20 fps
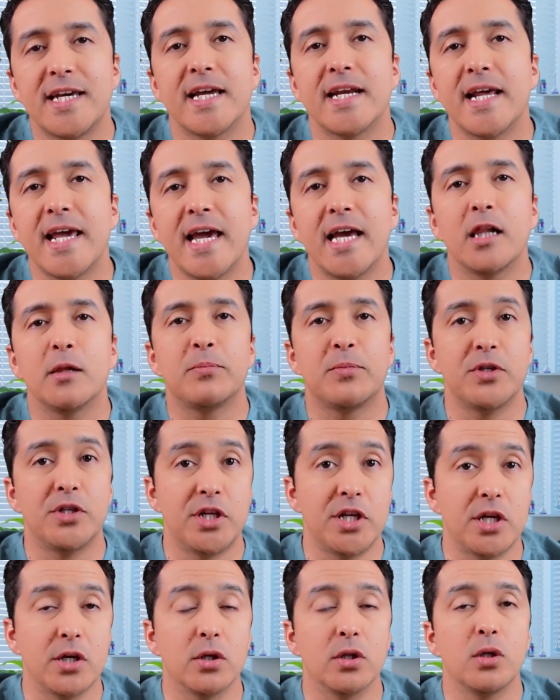can help
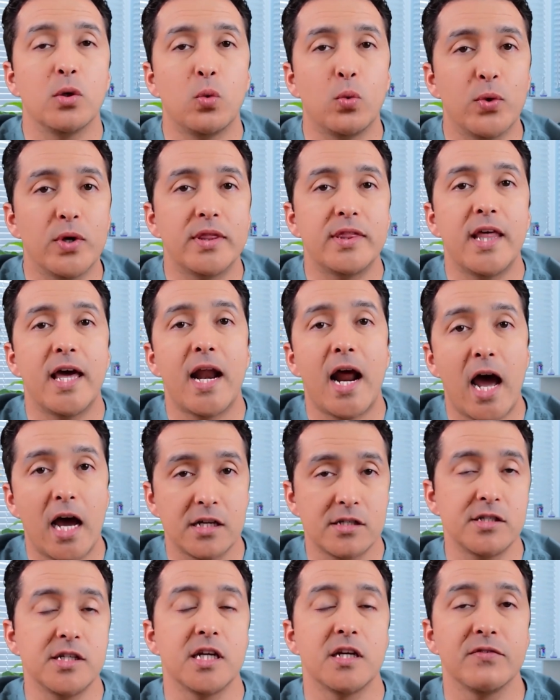deal with that
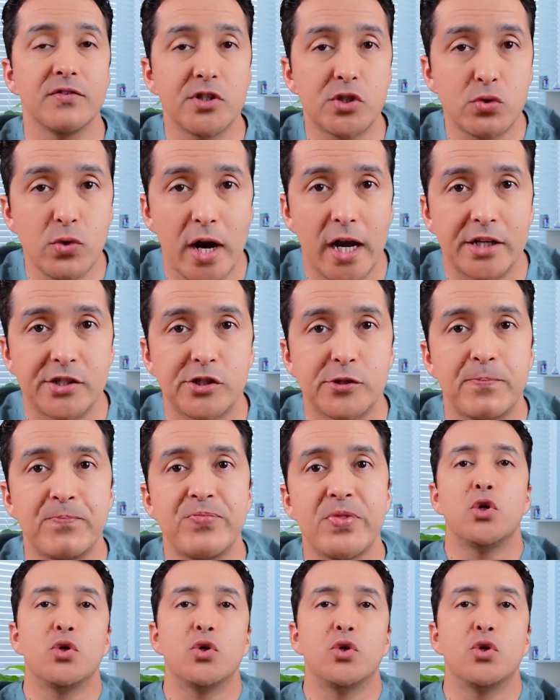oxidative stress.